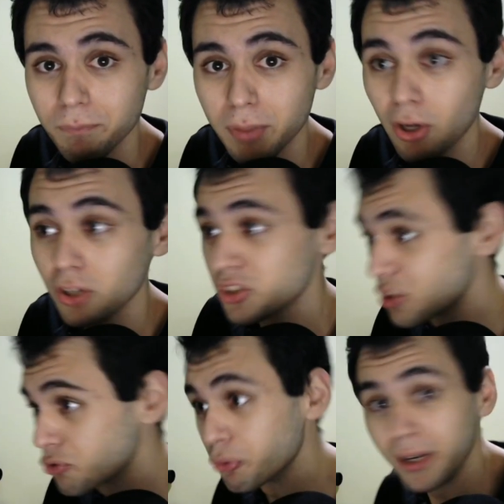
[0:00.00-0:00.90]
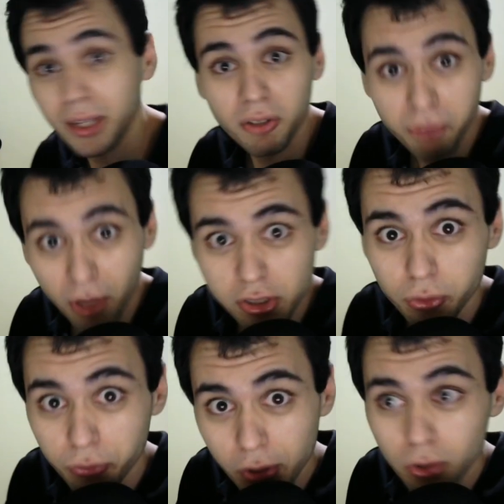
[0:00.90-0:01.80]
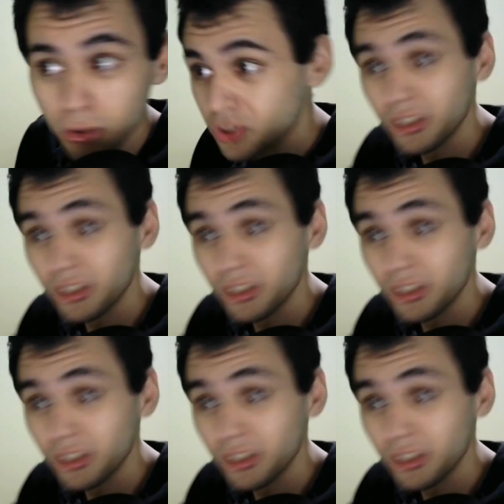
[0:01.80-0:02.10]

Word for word: Because since we're running on fossil fuels,